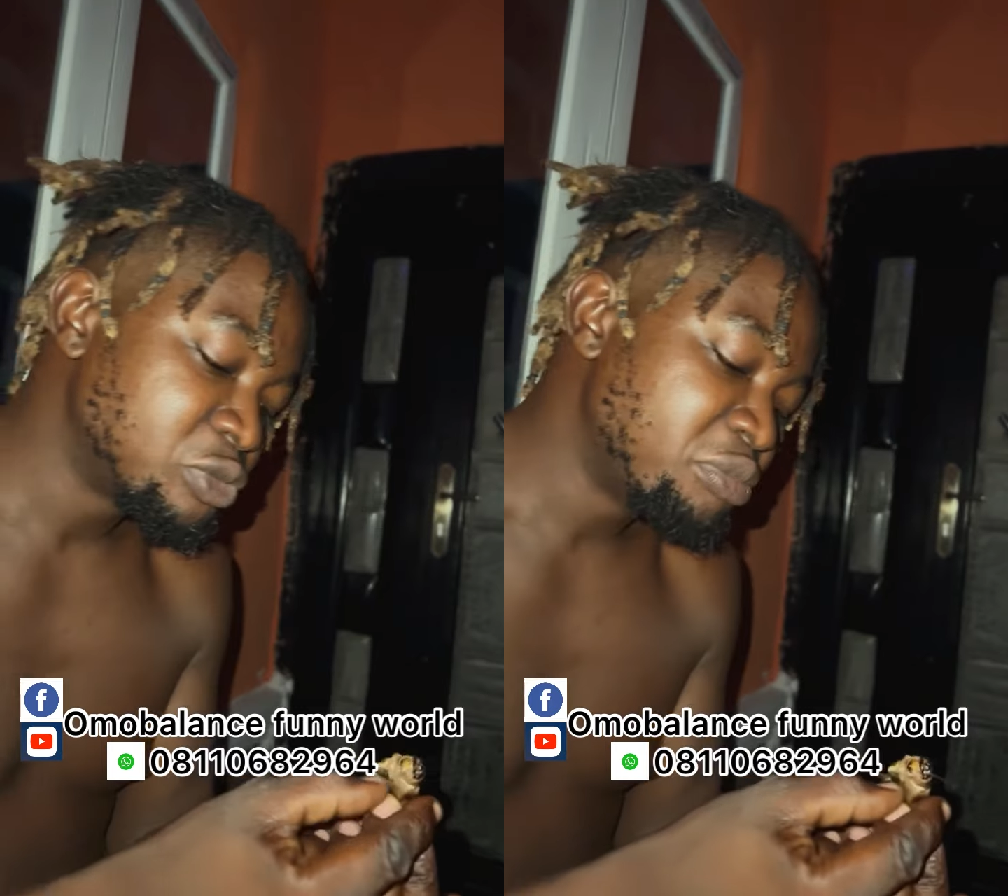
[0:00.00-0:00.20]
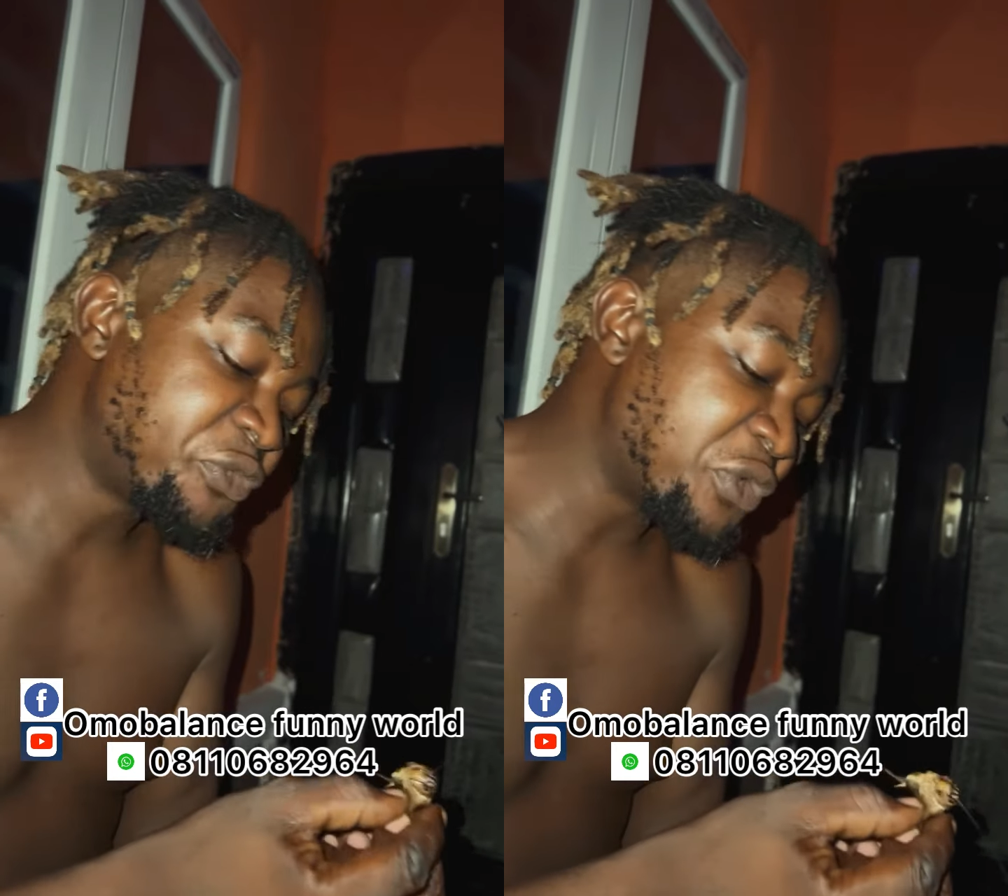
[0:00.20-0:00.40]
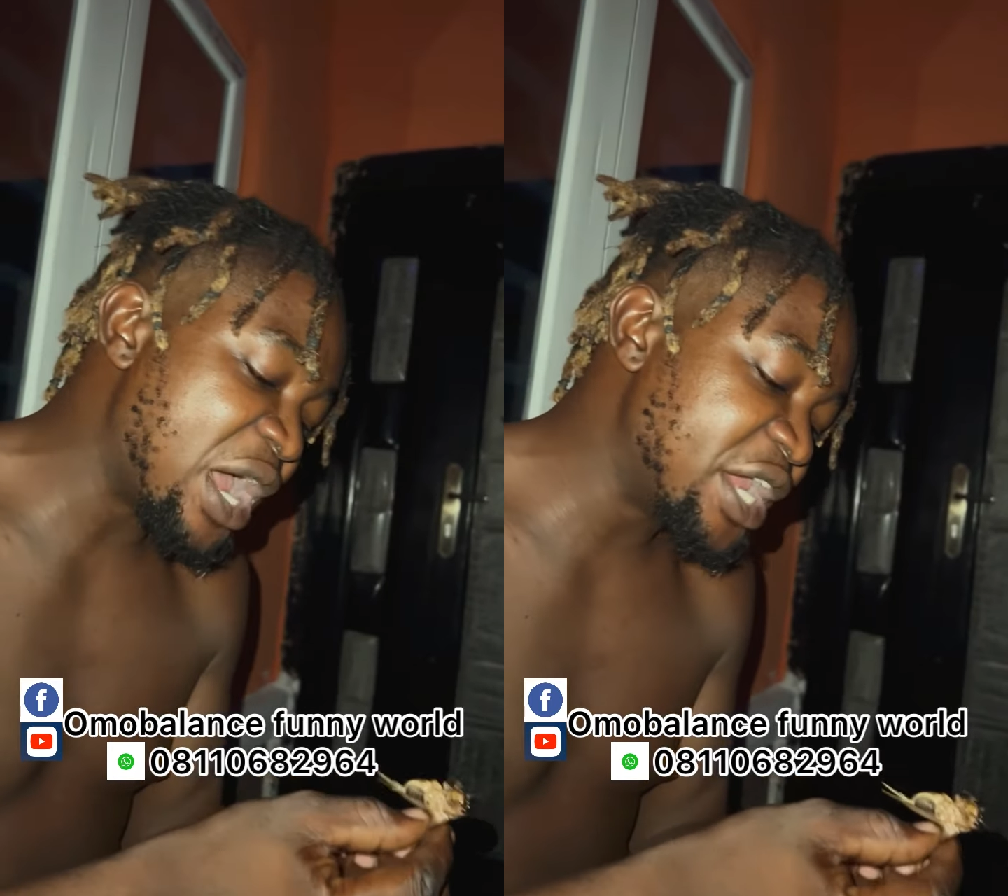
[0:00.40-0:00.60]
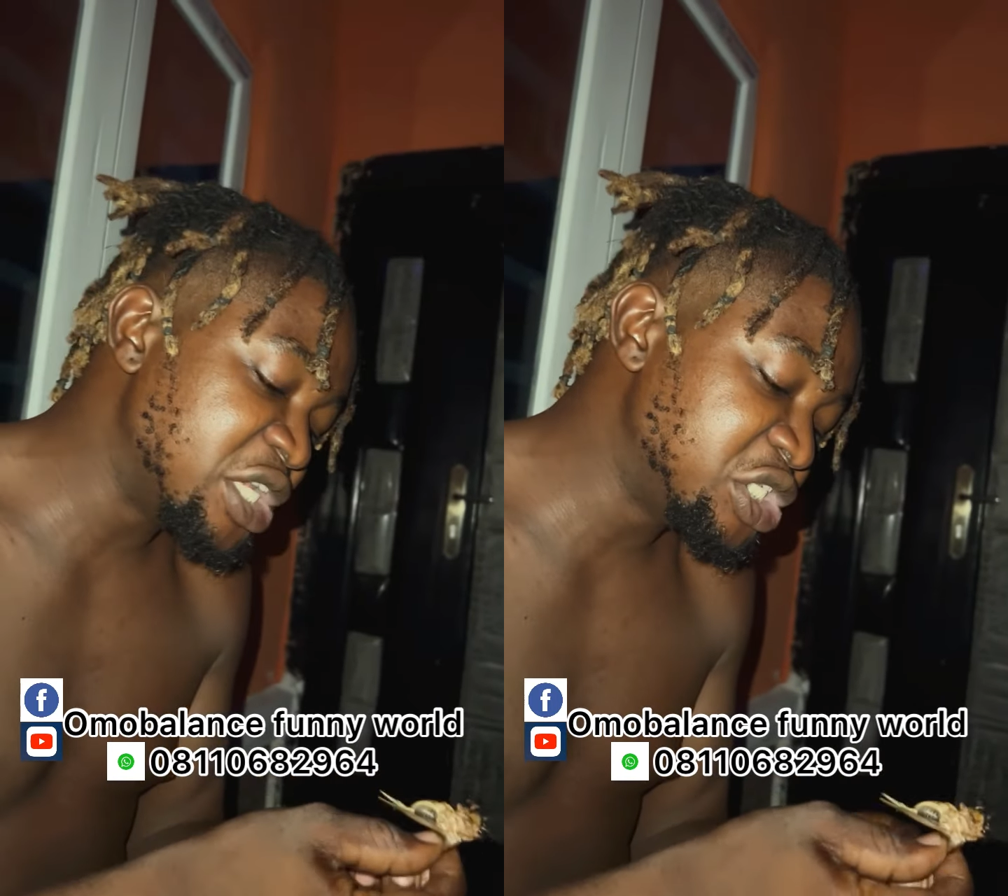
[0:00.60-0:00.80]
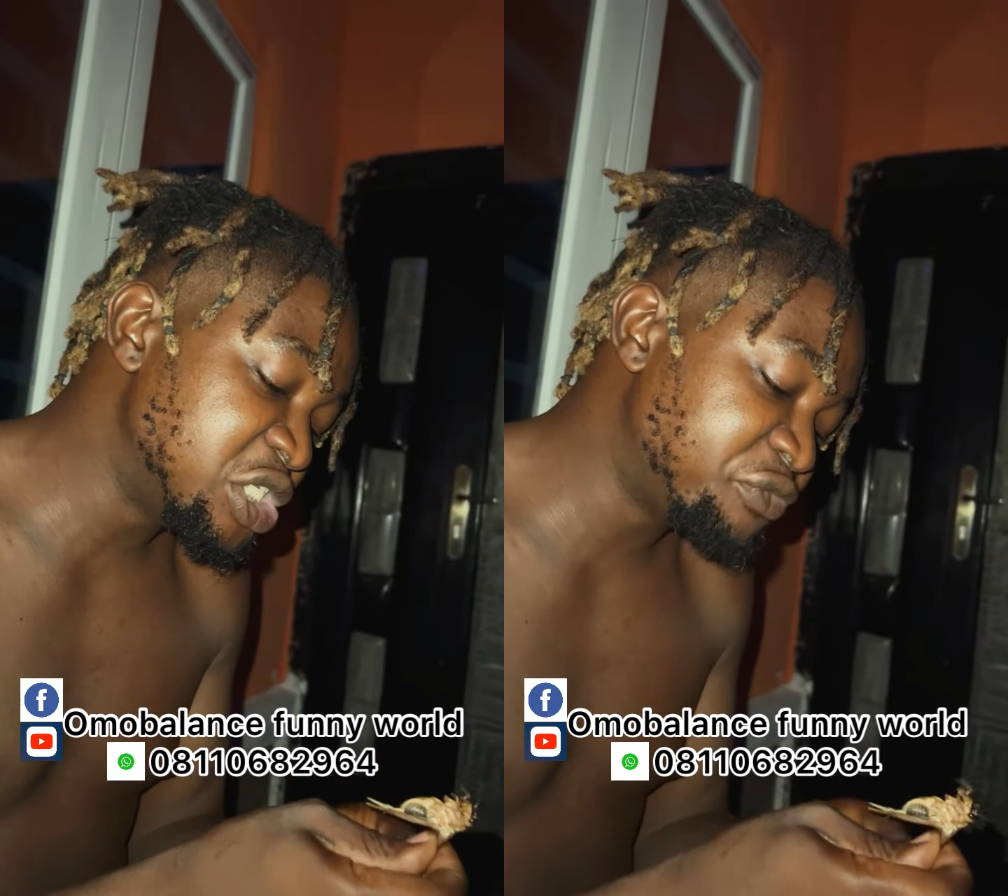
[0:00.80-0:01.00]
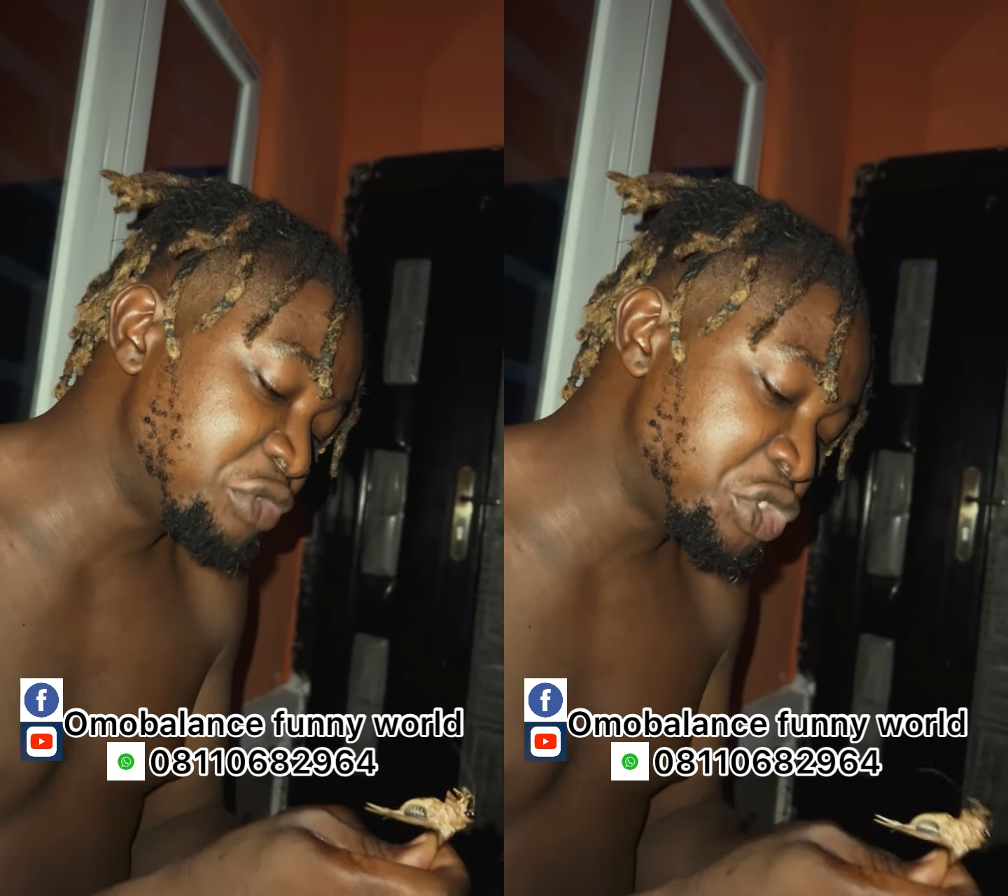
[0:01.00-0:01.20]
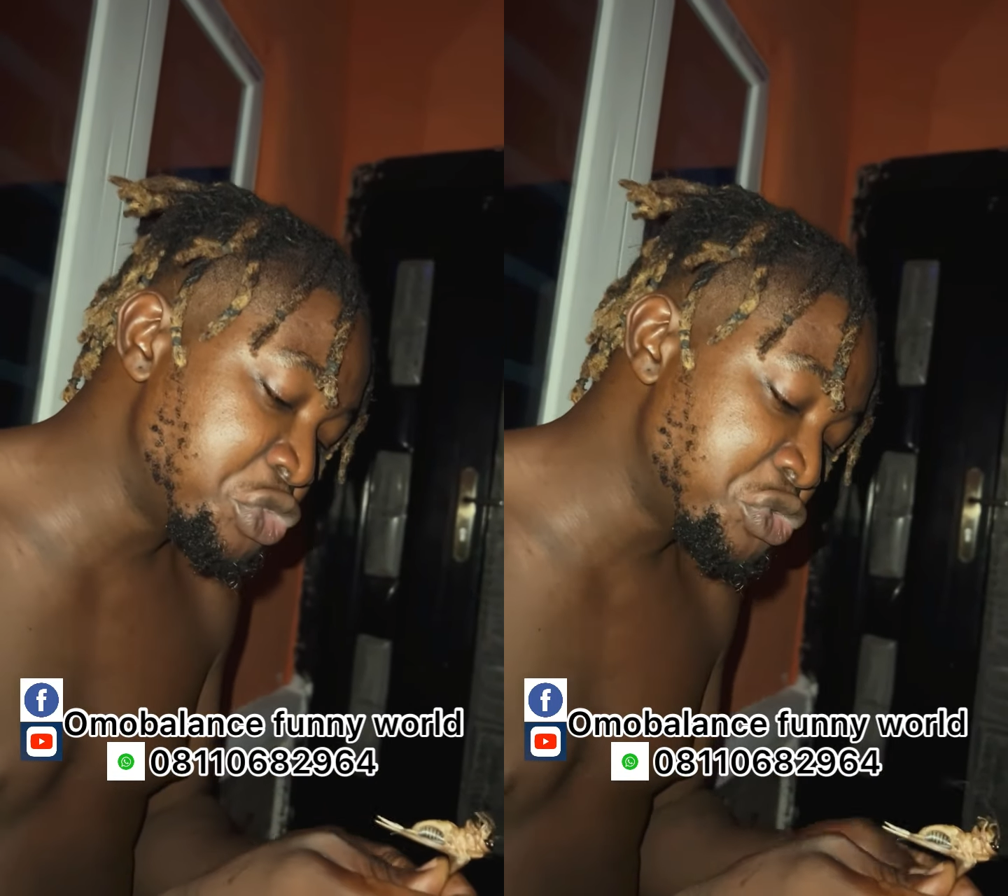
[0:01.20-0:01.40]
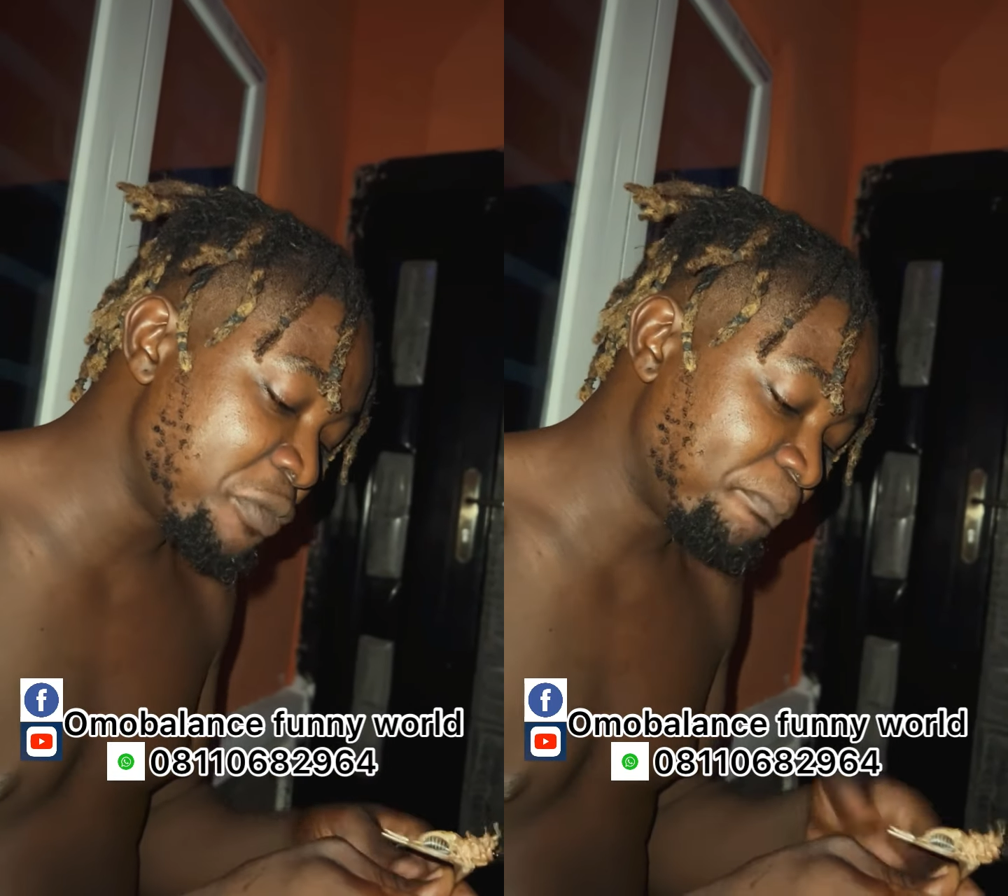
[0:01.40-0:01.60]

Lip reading: before I end this video,